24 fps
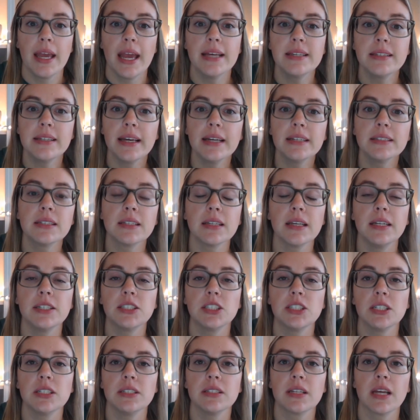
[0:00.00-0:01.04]
Case
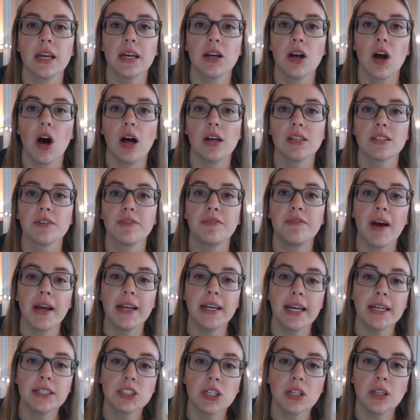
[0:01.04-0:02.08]
cancellations can cause
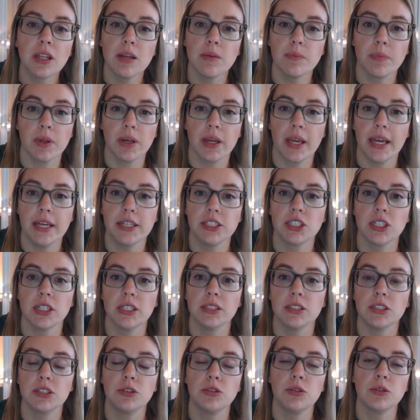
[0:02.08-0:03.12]
financial
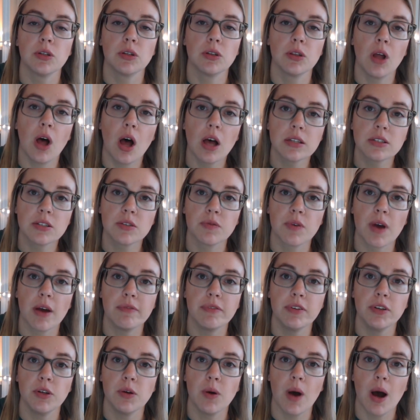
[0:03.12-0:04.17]
implications due to lost
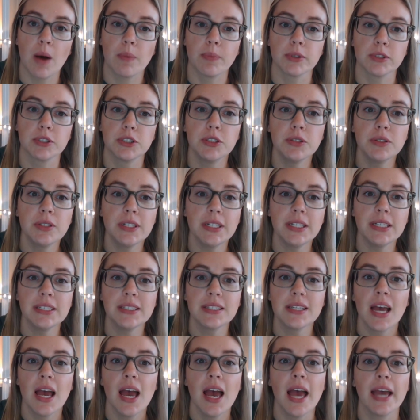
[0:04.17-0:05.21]
revenue
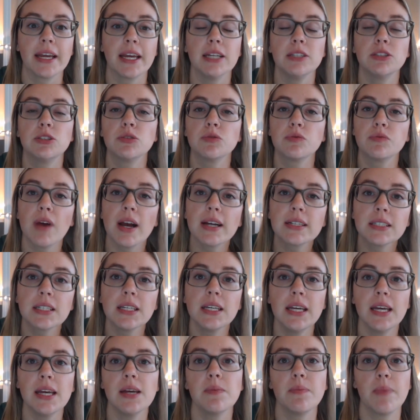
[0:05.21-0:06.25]
opportunities and can
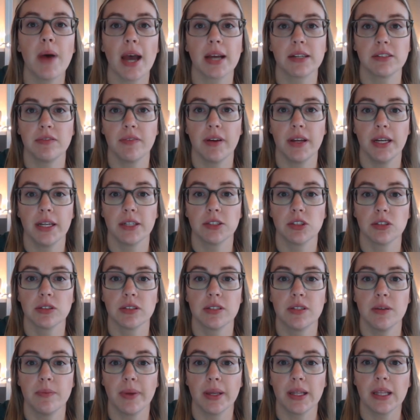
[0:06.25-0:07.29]
directly impact financial
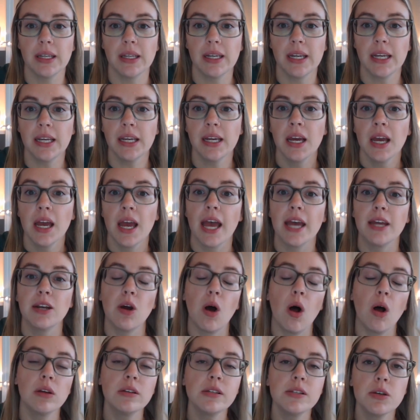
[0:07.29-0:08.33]
stability and
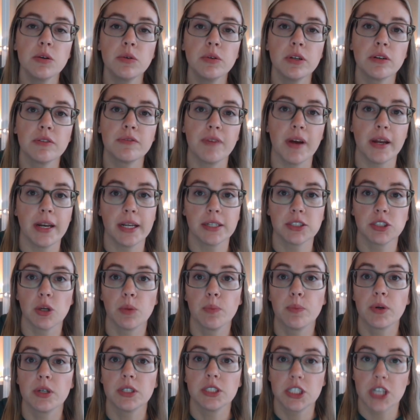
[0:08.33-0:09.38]
also your
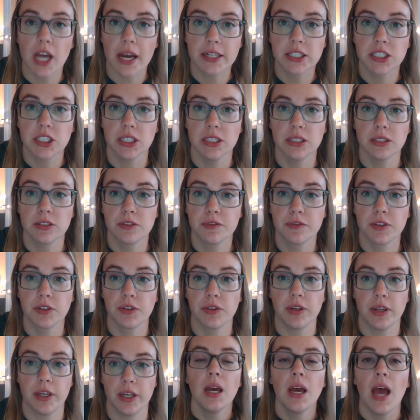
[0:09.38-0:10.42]
financial projections for
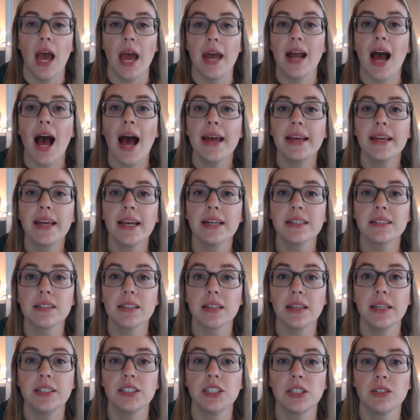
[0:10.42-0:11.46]
the year. And high
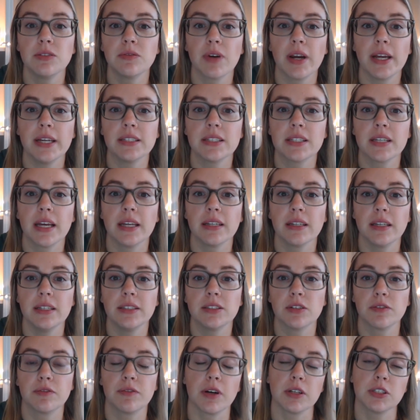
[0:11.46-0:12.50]
cancellation rates can
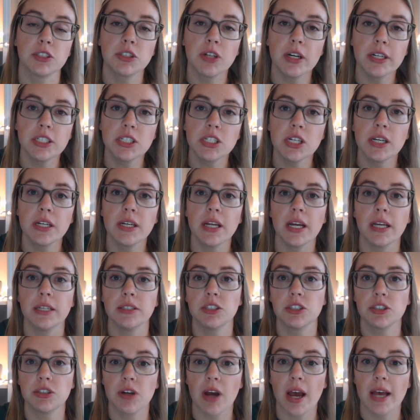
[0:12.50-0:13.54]
lead to frustration and
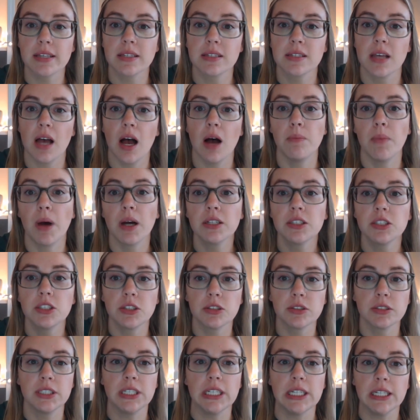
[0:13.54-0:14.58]
stress amongst
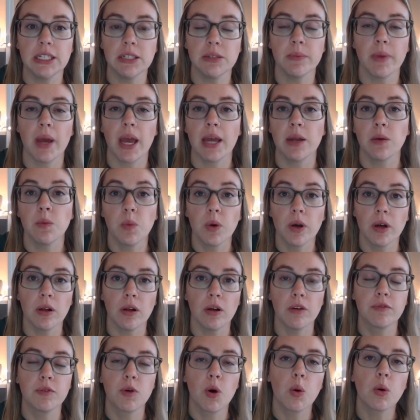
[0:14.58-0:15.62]
your team and
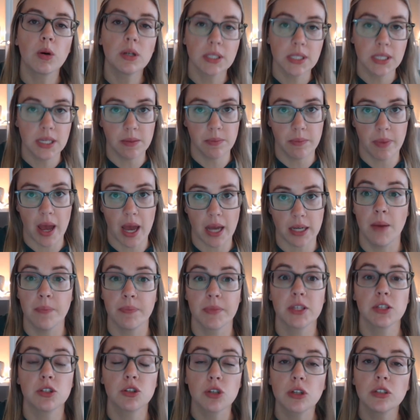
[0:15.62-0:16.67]
will, of course, impact
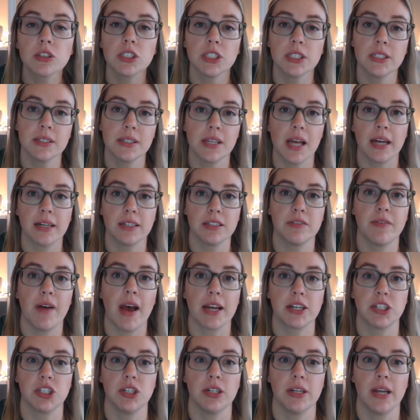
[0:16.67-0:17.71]
surgeon
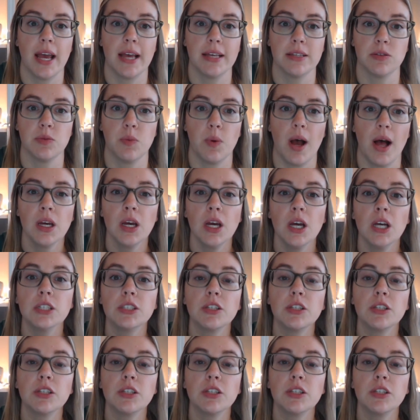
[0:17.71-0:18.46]
satisfaction as well.